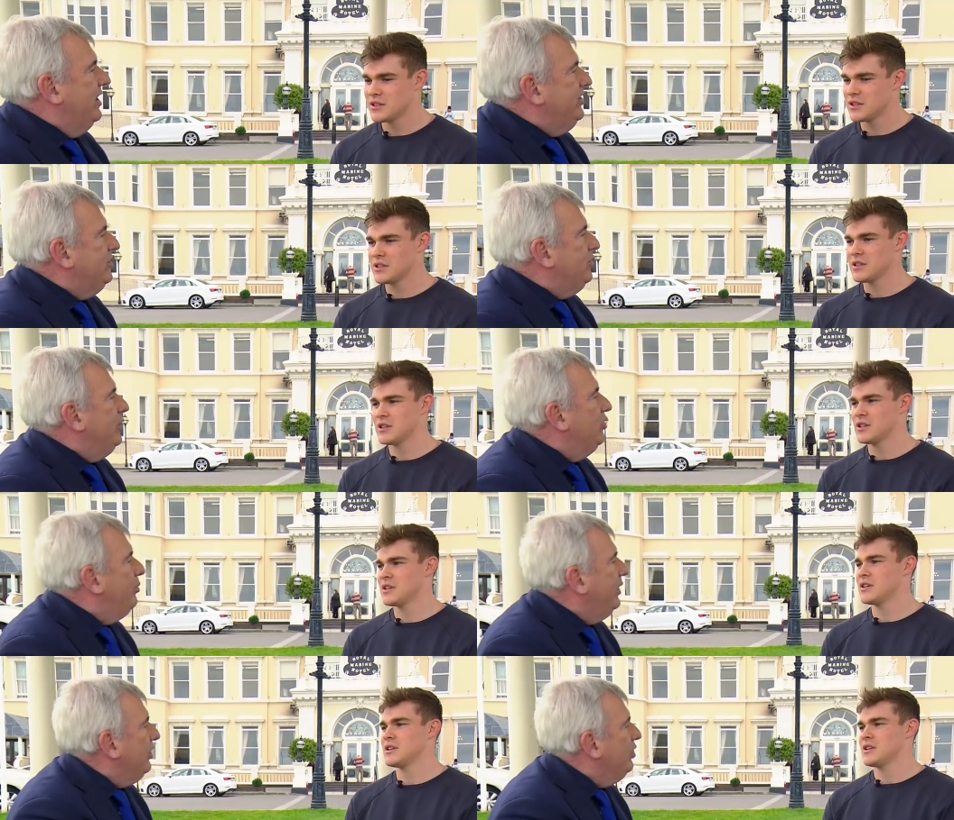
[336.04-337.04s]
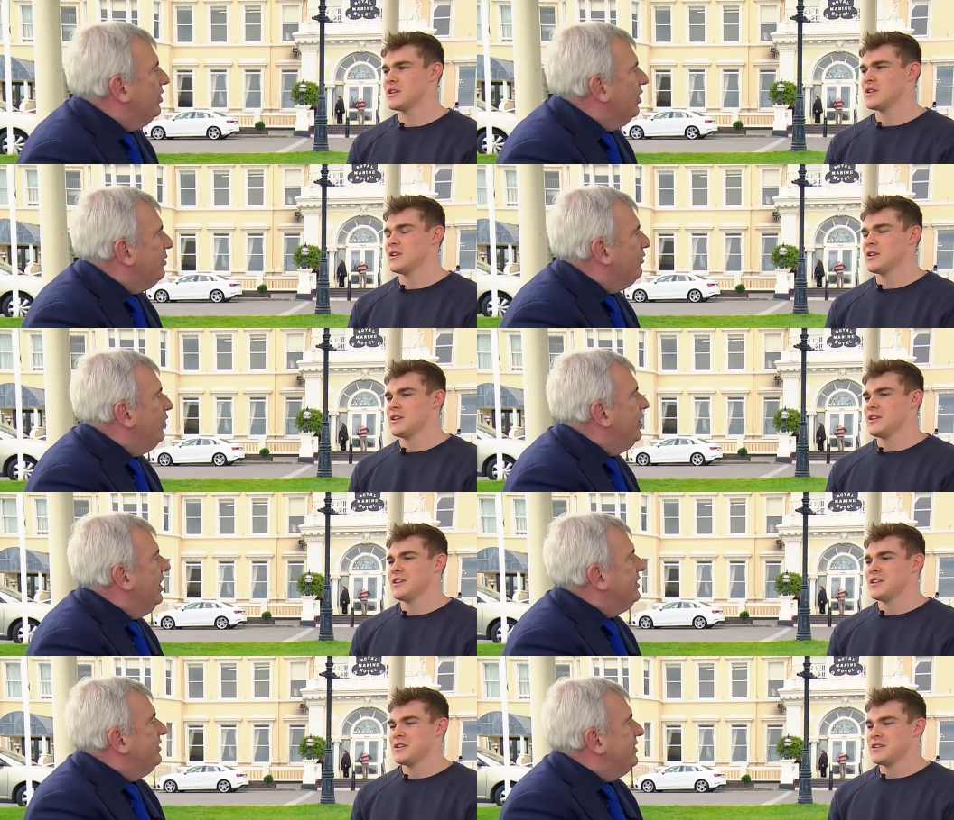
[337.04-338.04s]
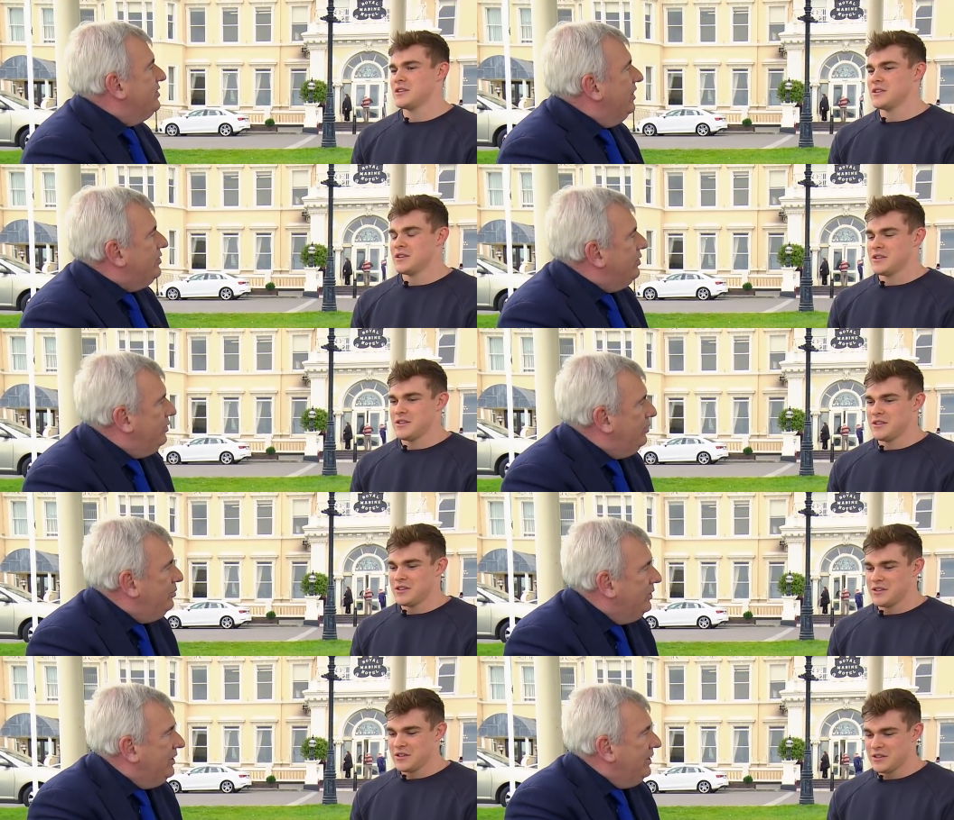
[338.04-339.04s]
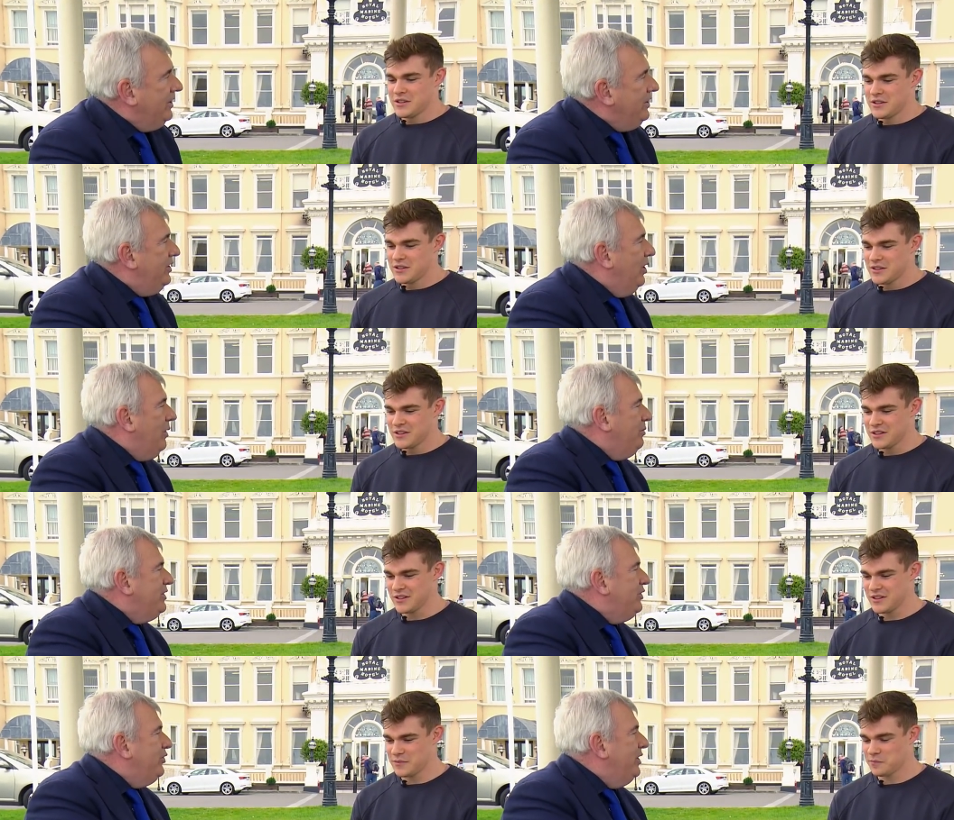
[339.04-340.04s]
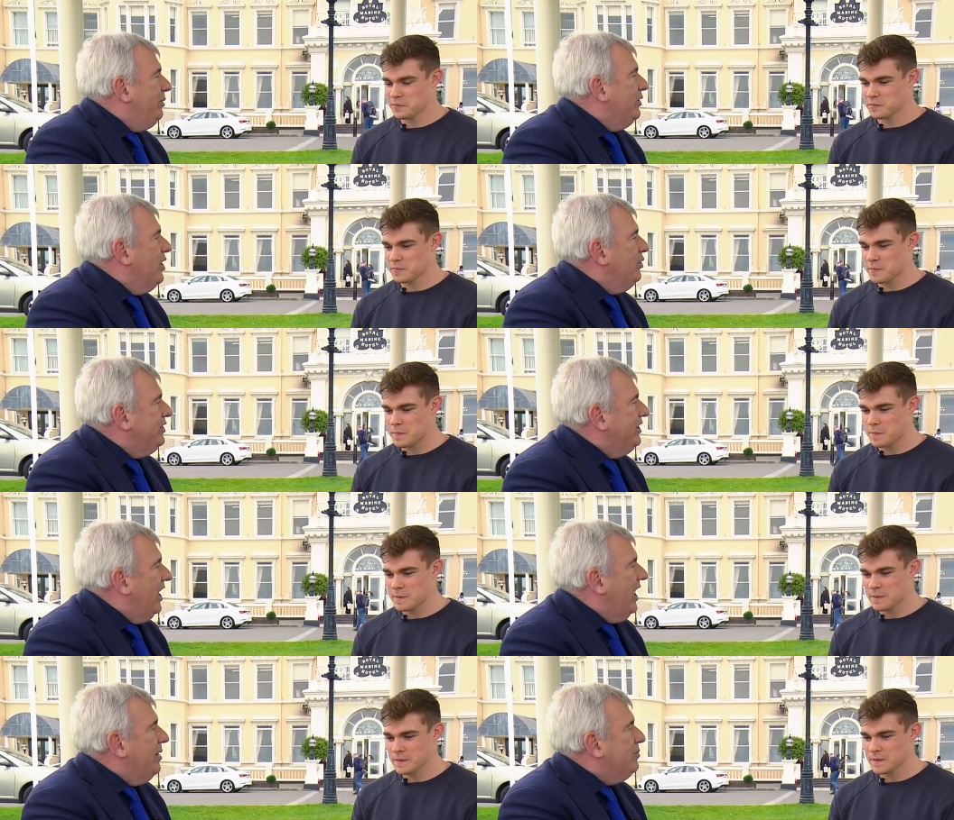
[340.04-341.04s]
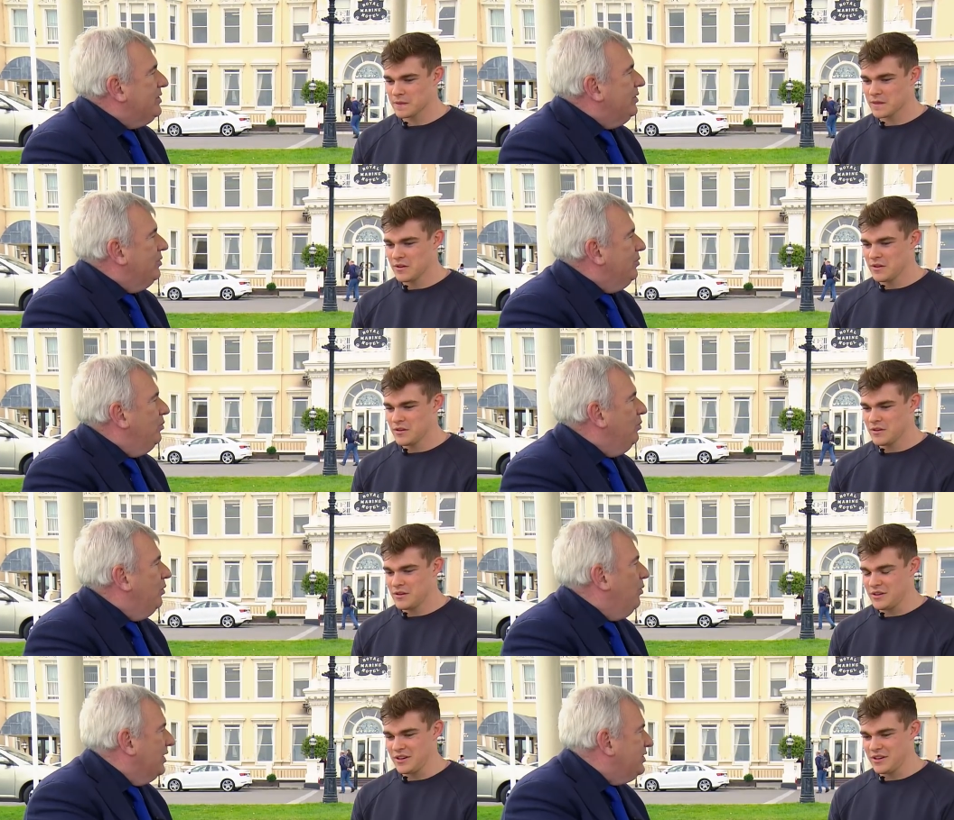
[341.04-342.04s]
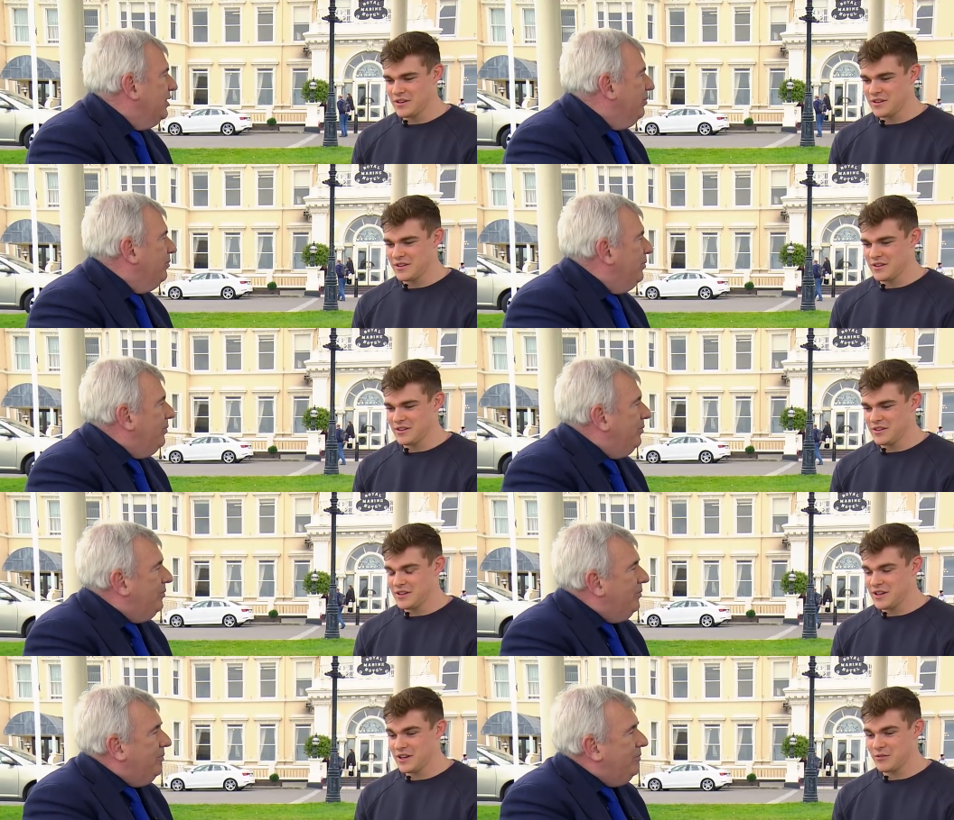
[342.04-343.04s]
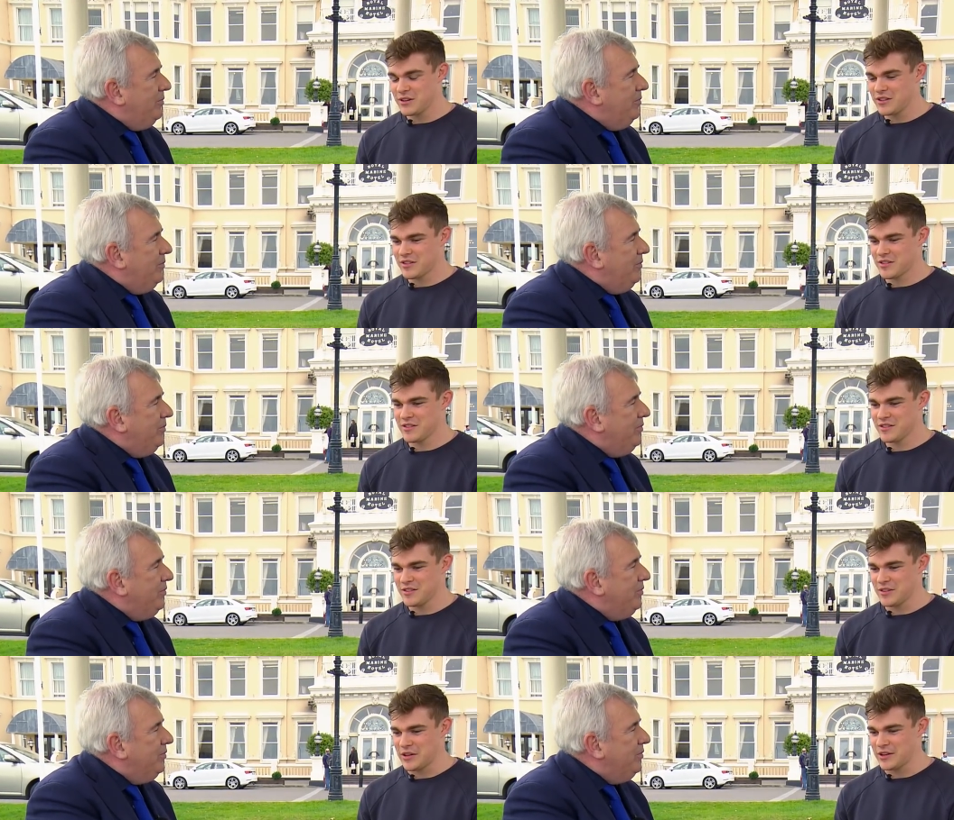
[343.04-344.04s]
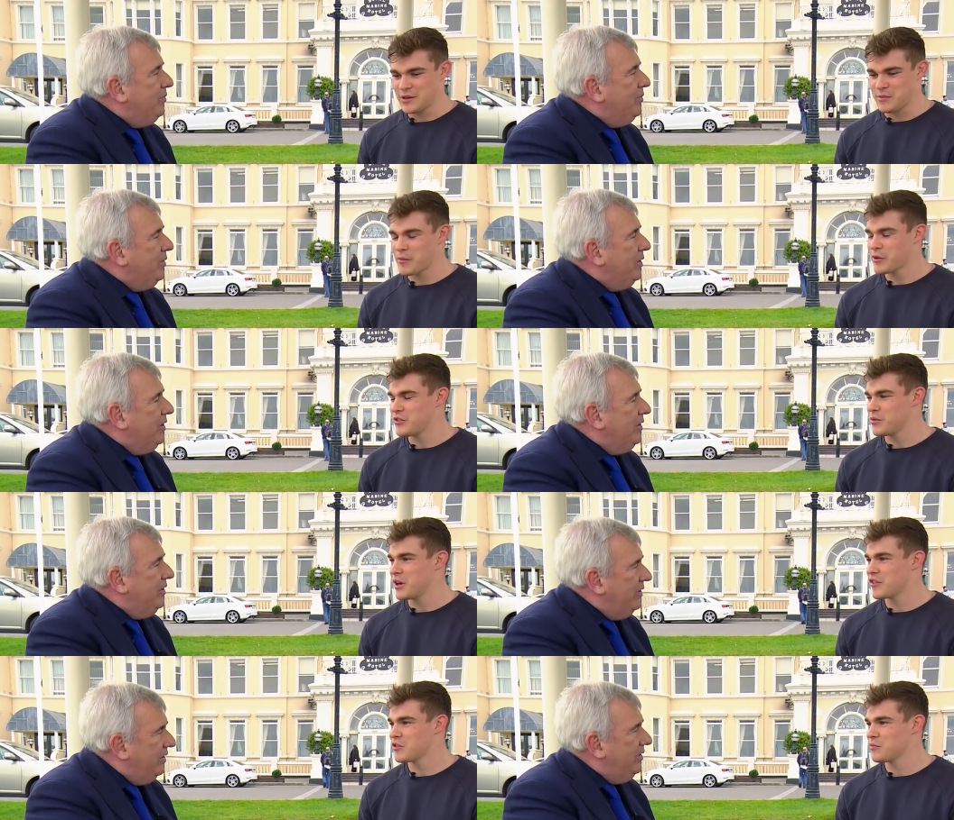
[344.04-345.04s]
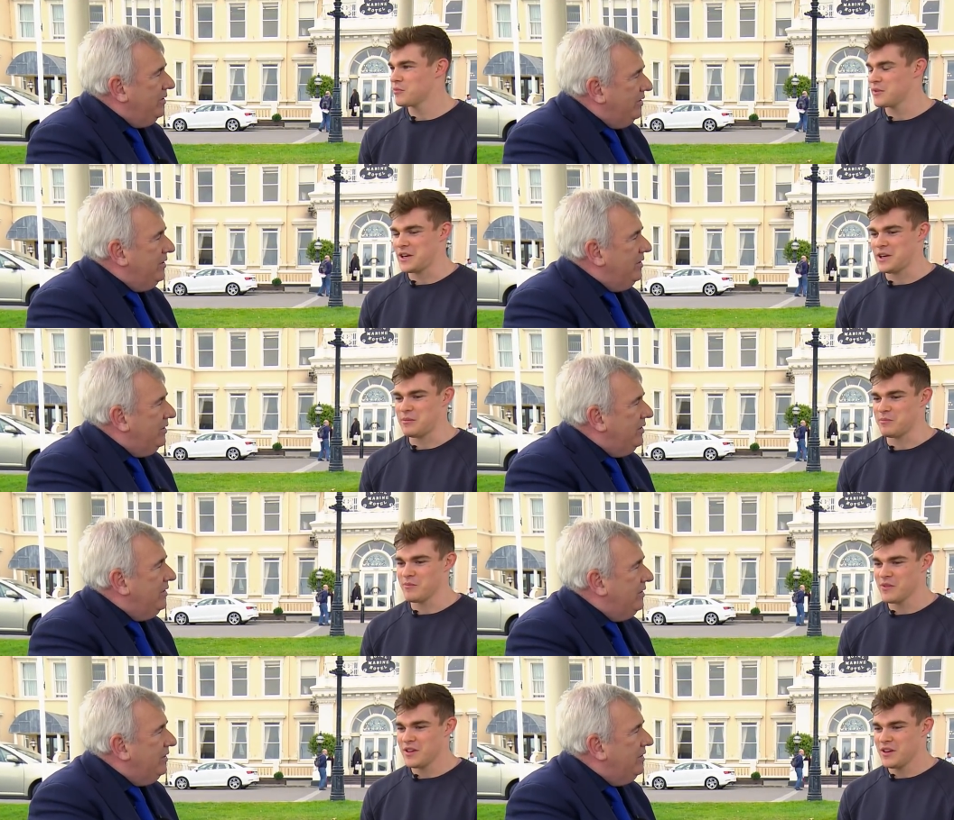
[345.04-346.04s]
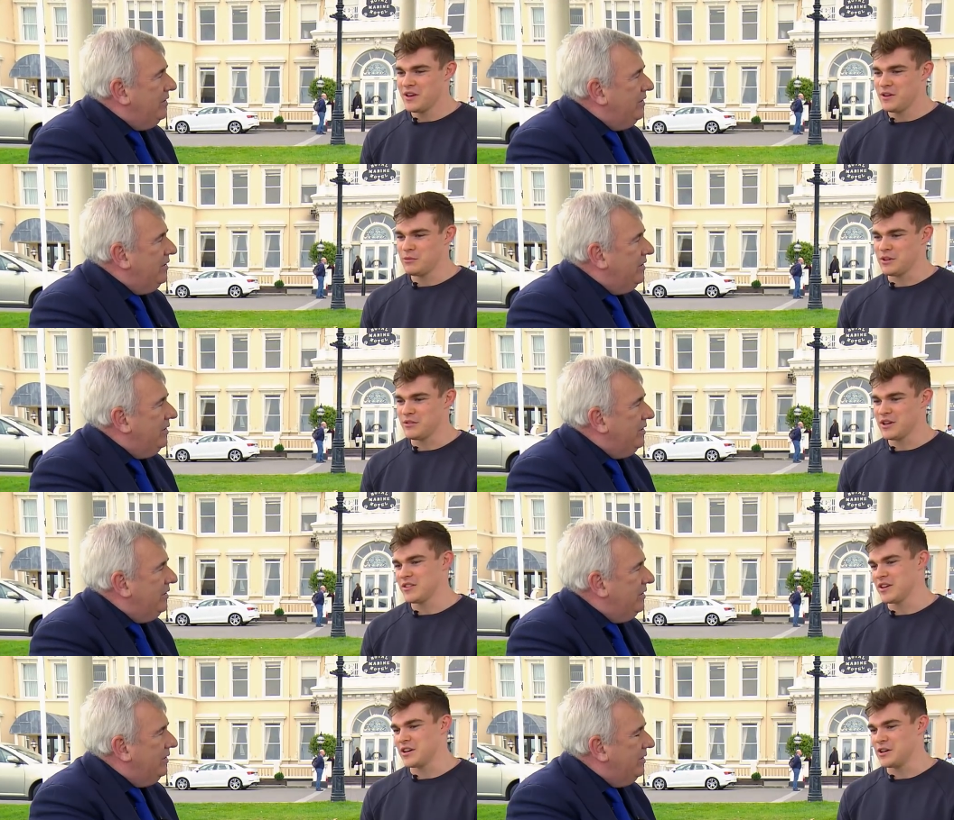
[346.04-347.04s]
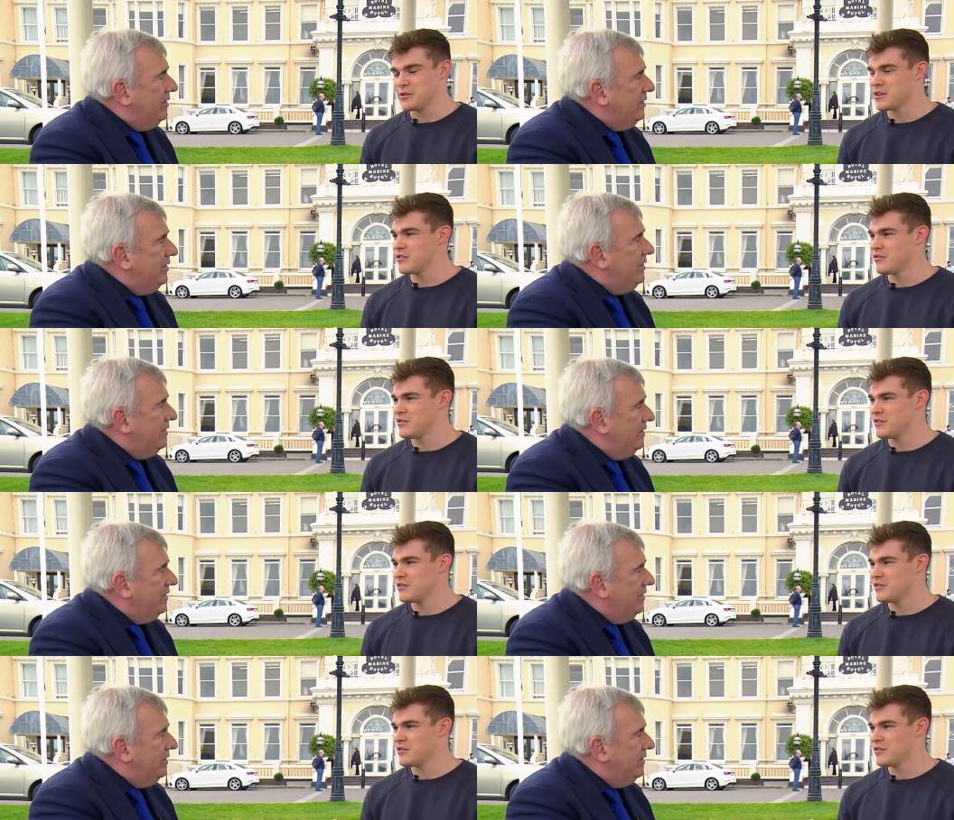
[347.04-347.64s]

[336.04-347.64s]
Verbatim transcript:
Speaker 1: Nations when you were a bit younger before you got to this stage? Who, you know, what was the thrill about going to the games and
Speaker 2: watching them? Yeah, well, it's a lot of memories to pick from. I mean, as I got older,